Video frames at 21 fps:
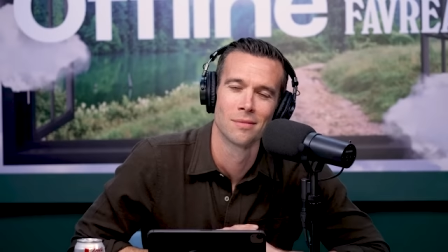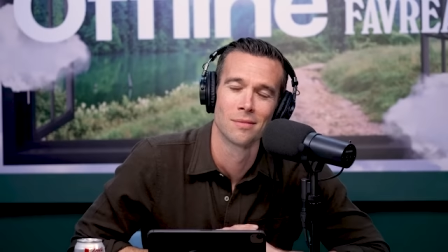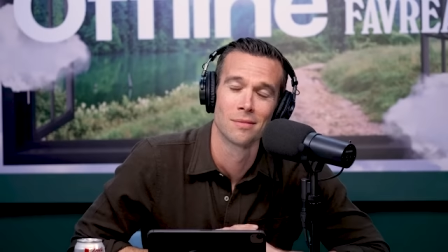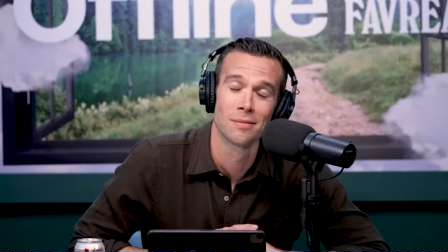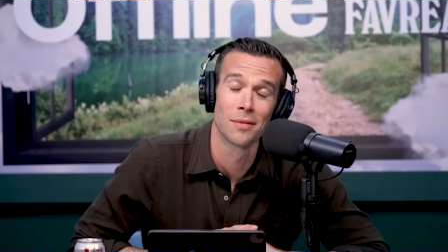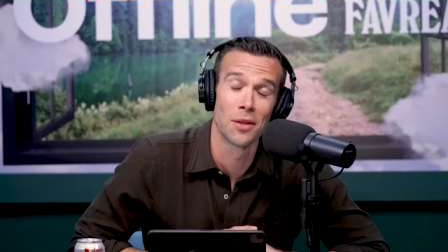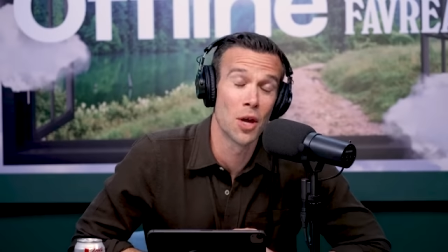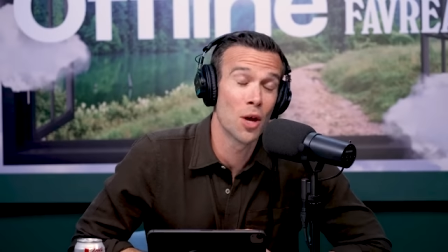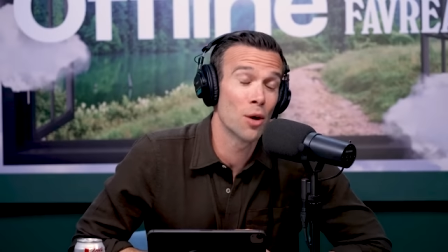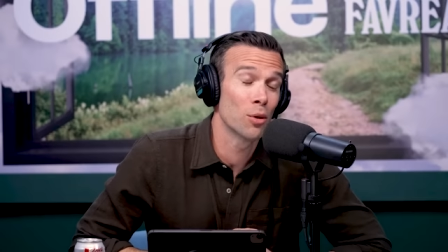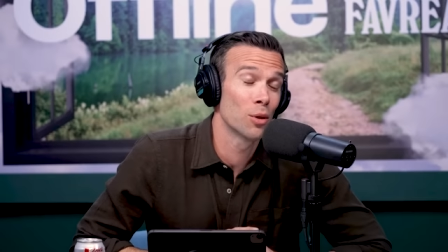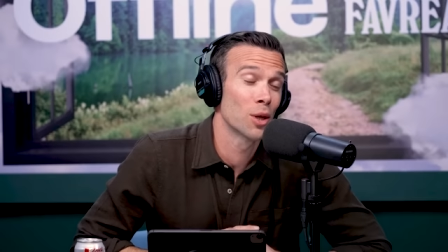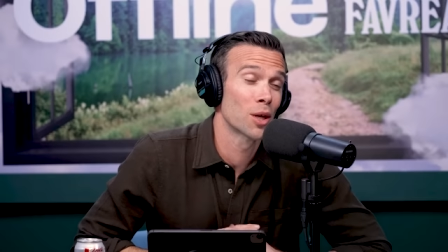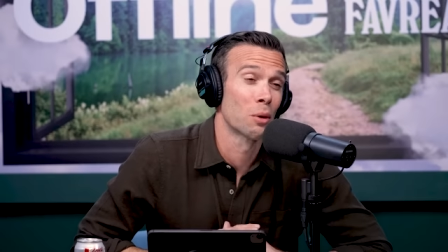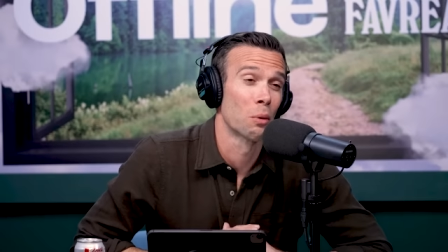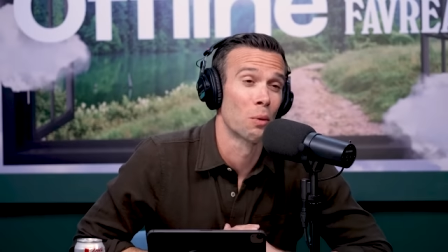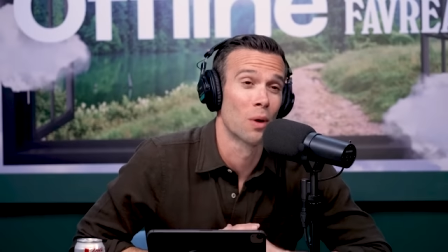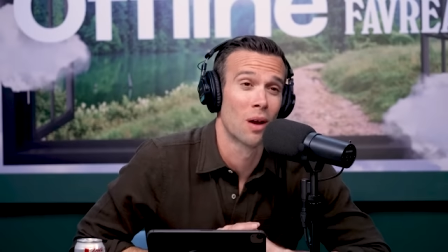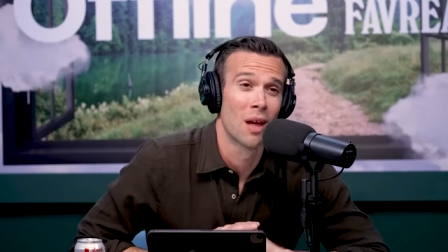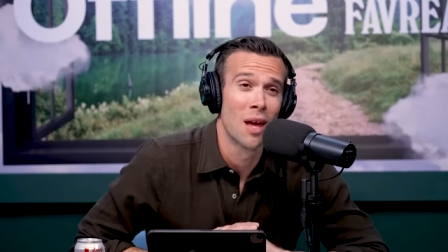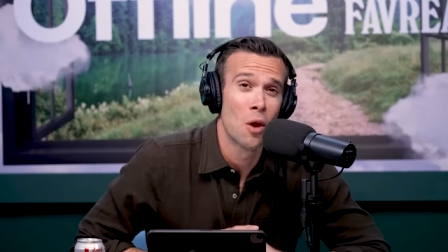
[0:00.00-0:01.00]
No,
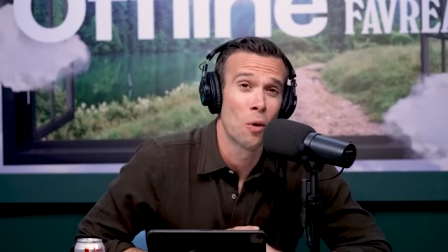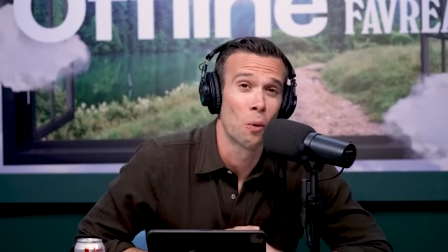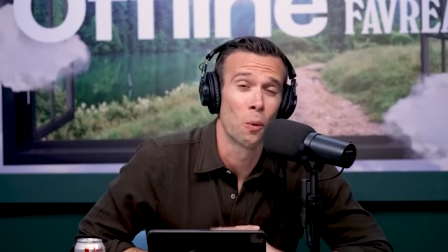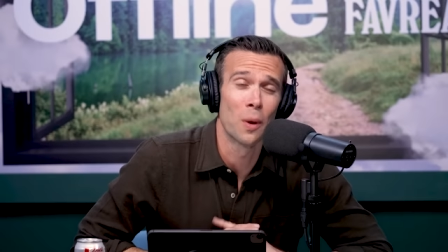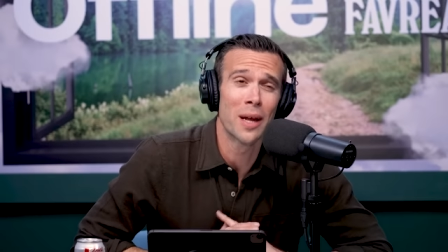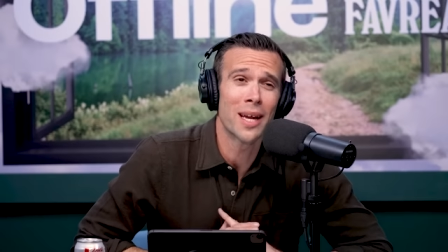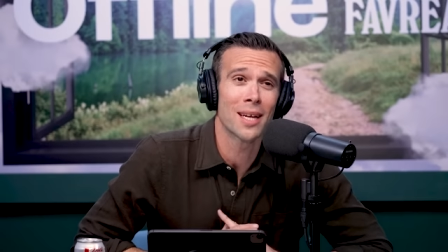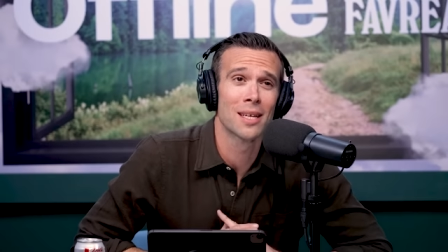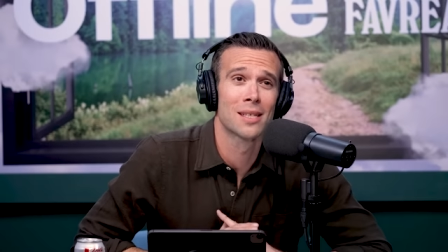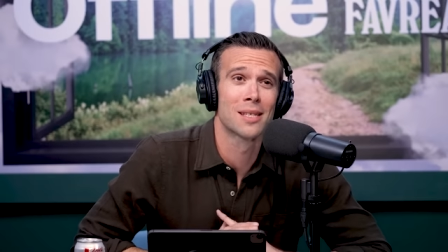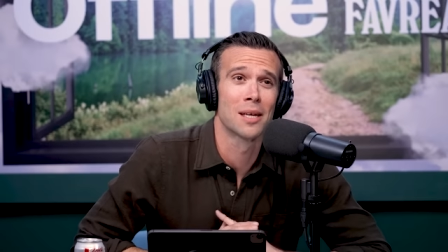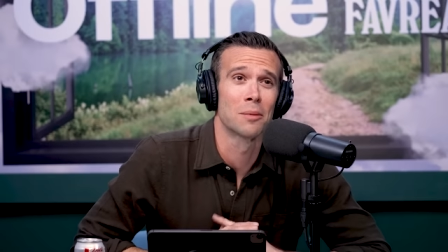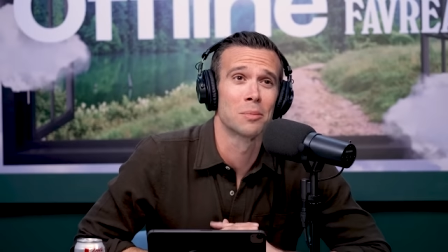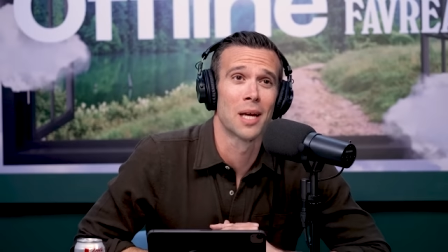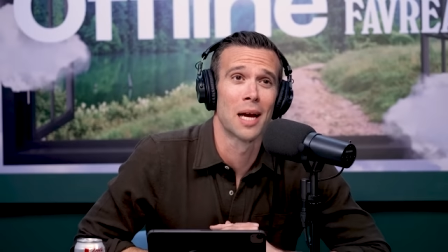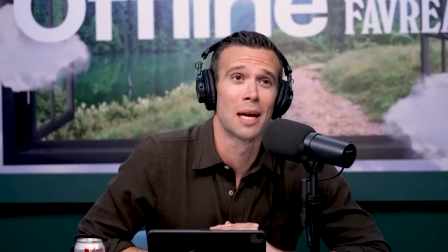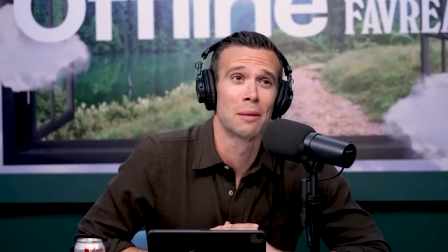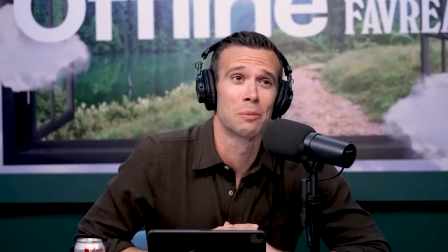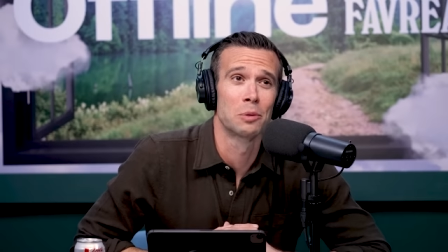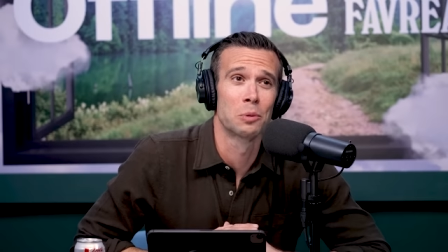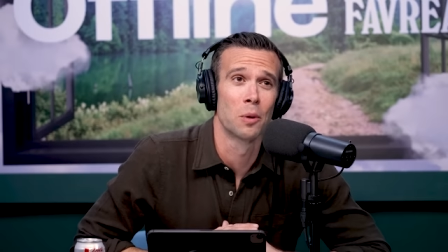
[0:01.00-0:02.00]
look, we get it
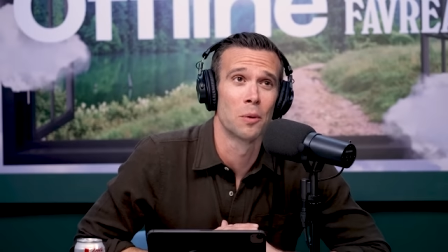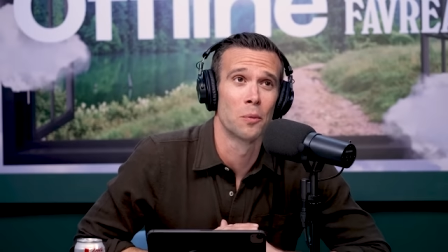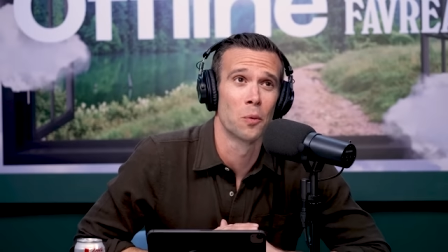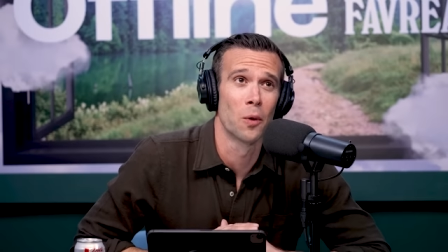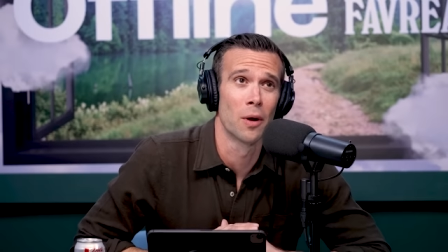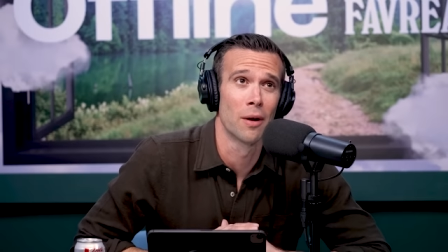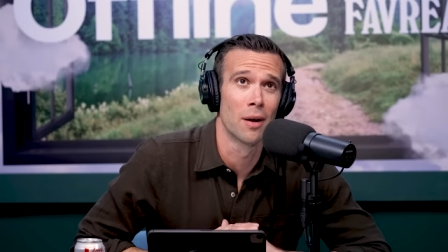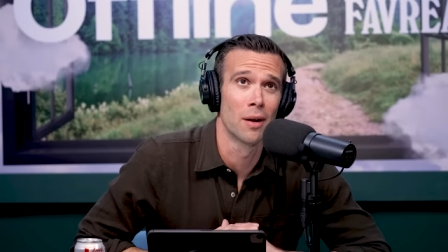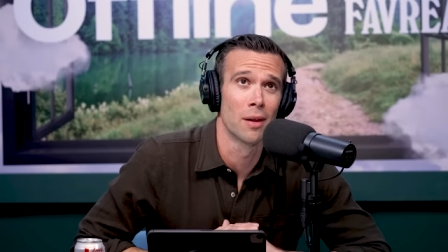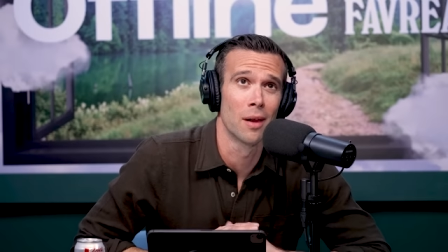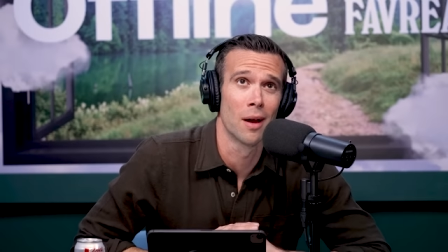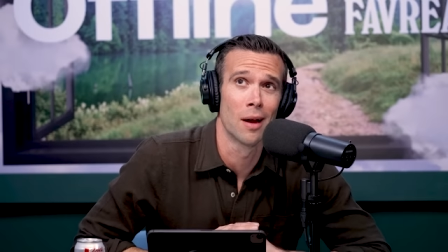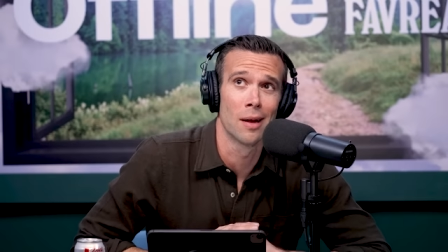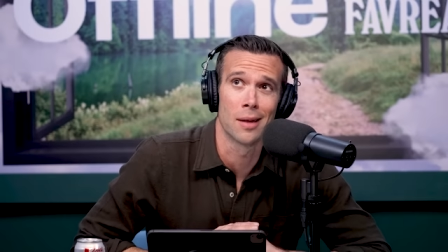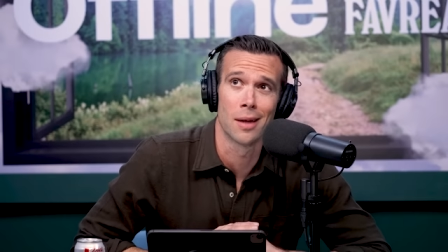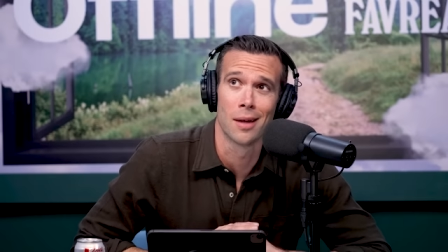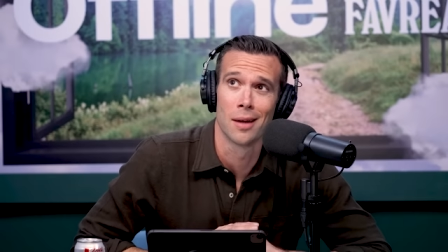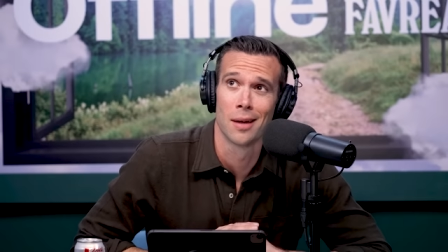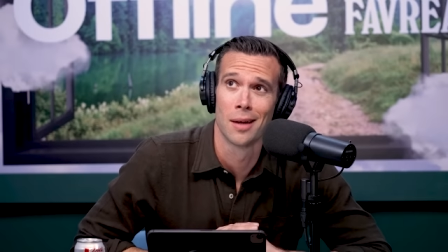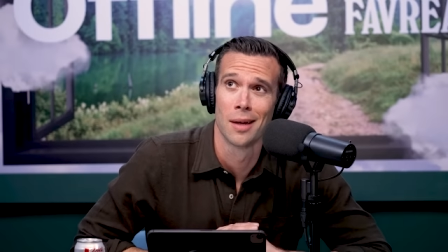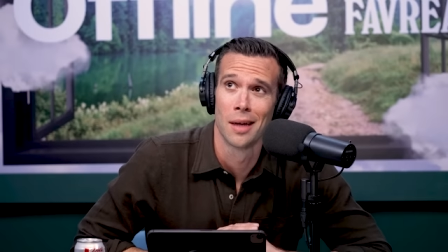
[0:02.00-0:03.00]
sometimes when we're
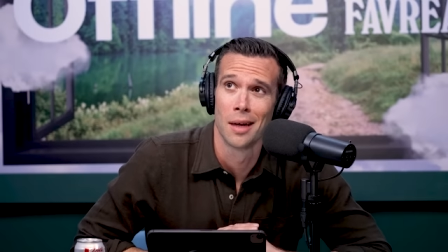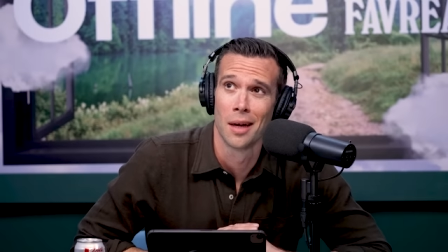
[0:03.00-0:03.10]
like,